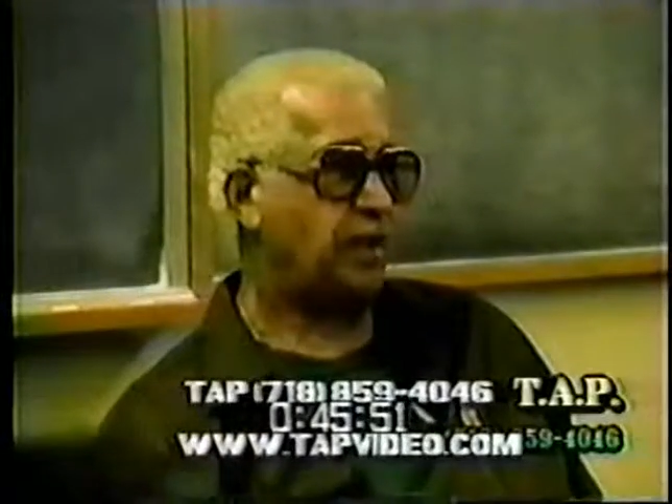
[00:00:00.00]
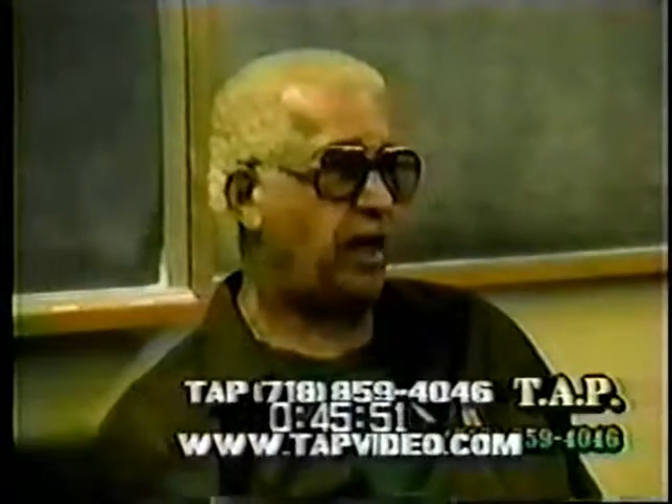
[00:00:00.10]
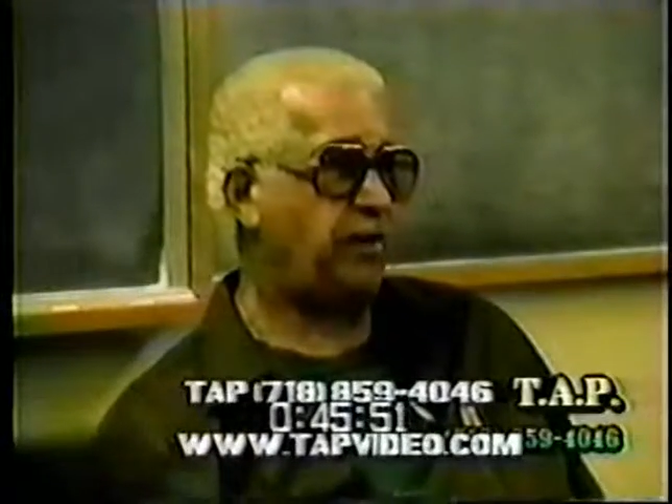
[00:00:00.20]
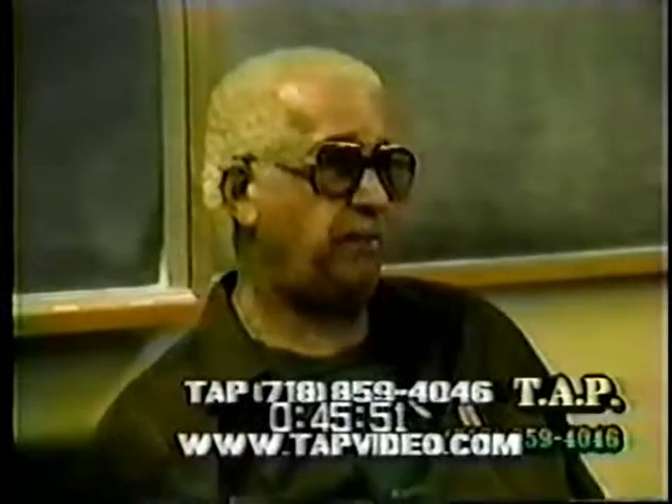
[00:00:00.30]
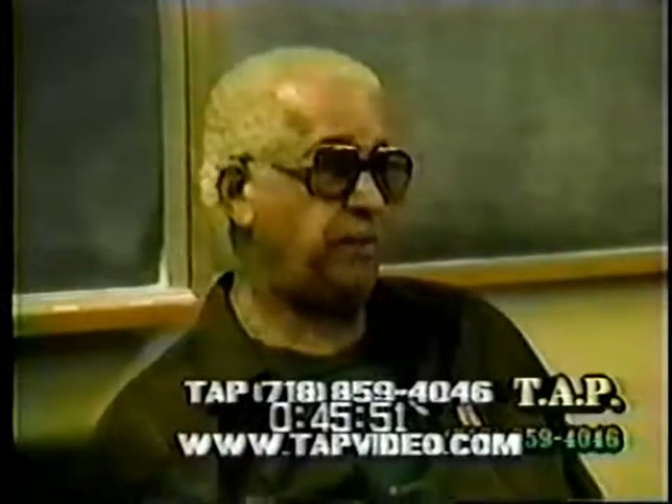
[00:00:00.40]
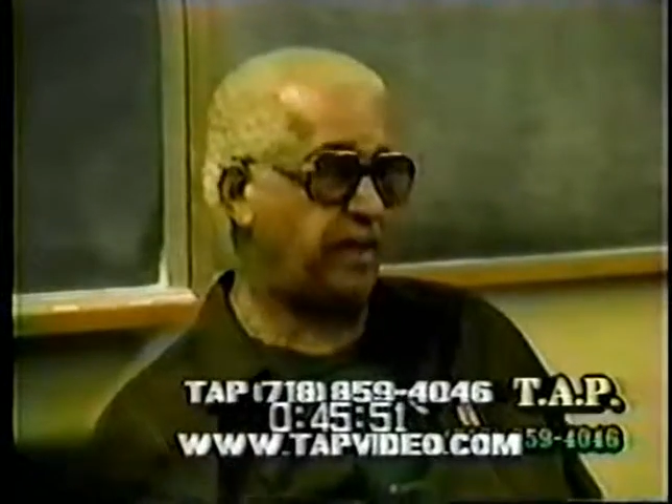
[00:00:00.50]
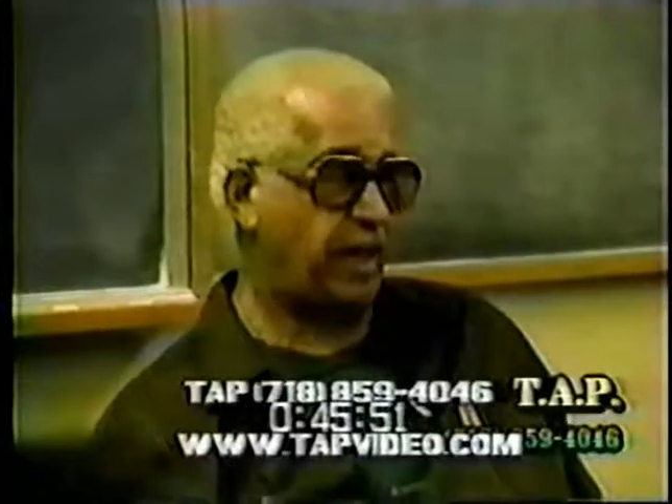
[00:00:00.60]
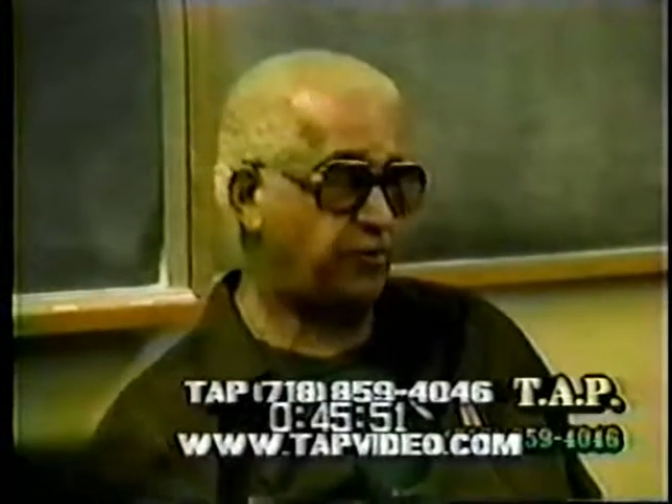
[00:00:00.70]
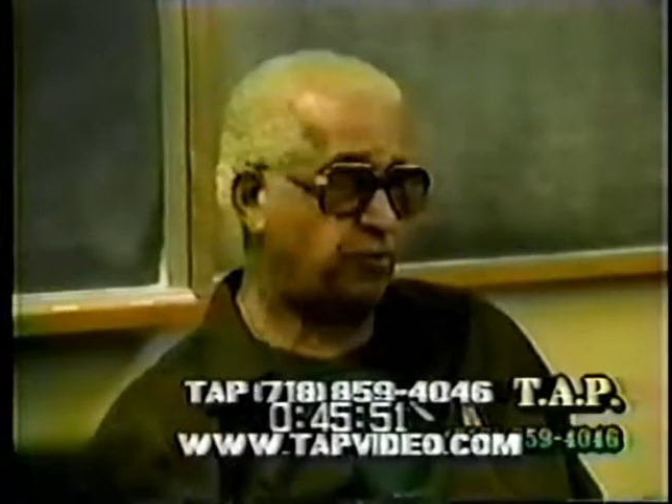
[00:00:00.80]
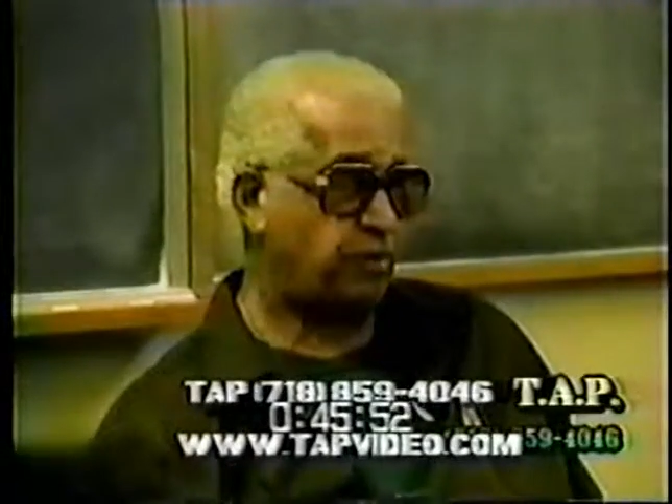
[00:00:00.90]
and they
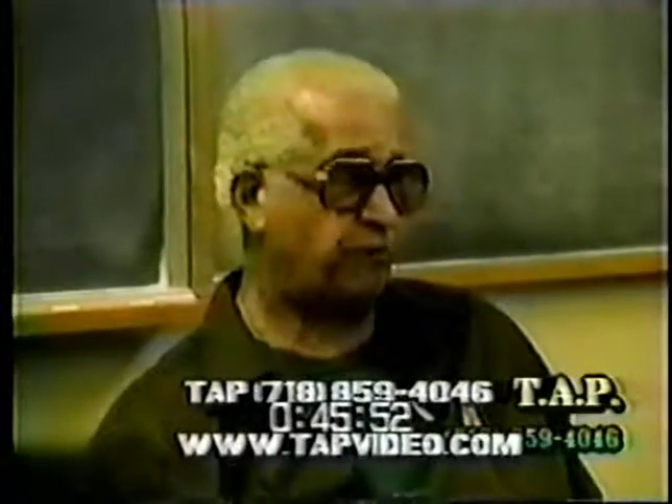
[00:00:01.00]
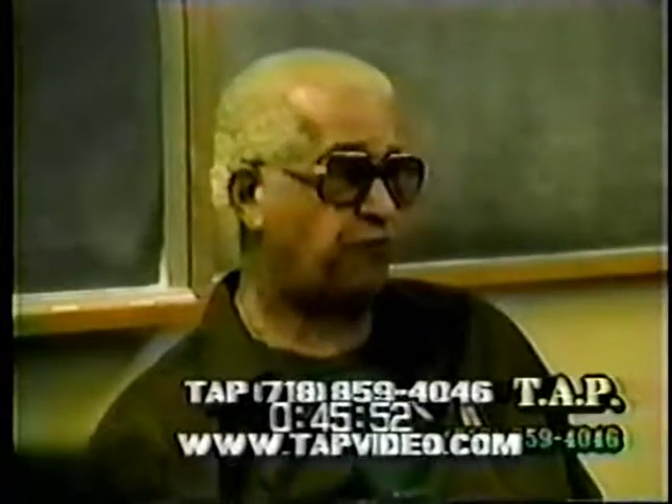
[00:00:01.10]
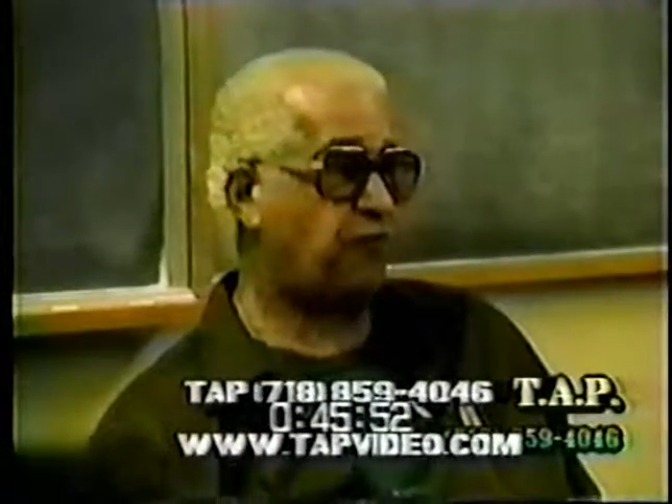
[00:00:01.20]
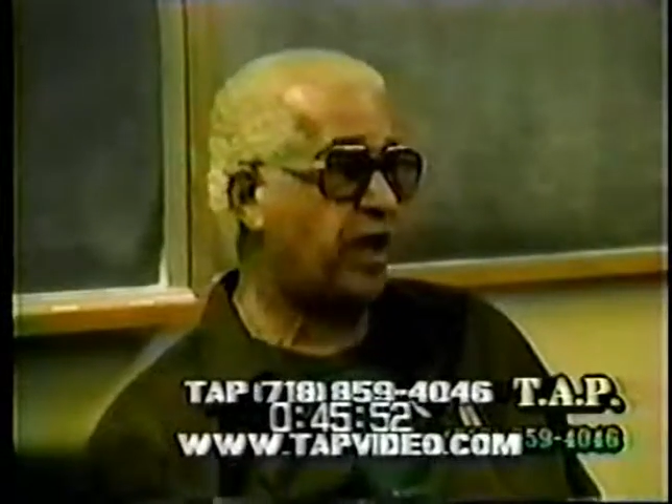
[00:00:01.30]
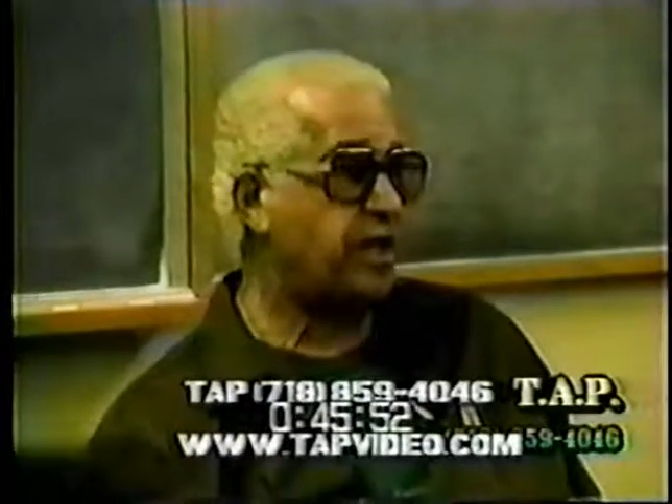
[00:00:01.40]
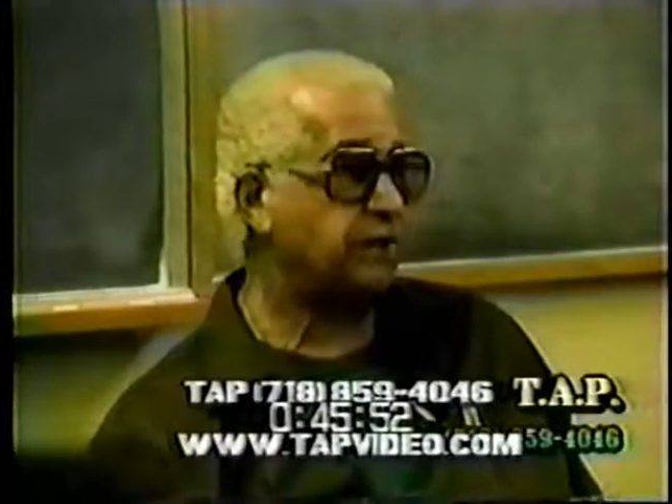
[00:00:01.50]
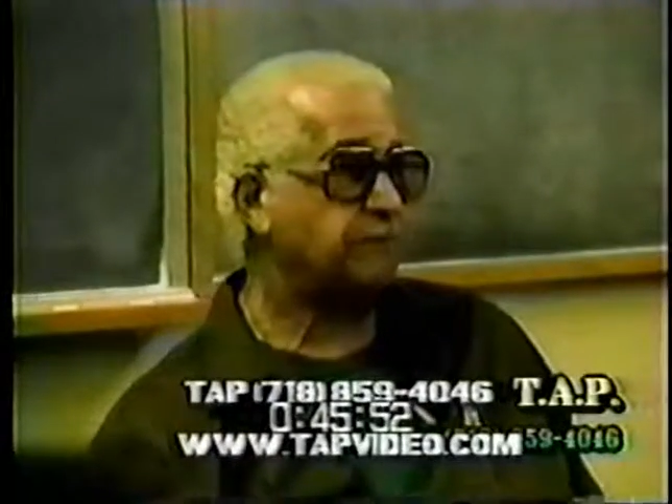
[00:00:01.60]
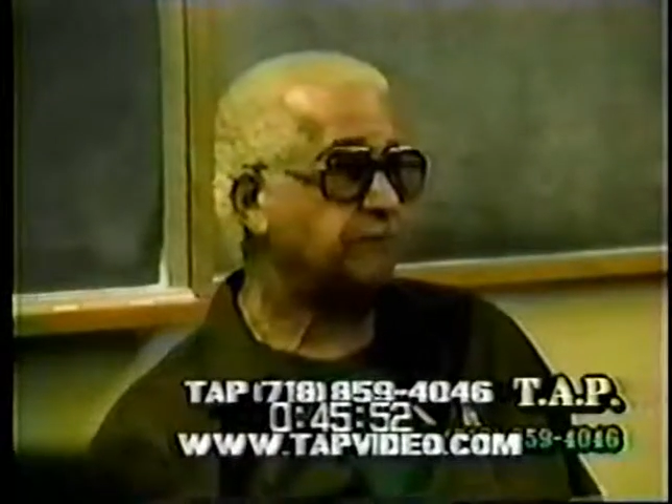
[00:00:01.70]
began to be afraid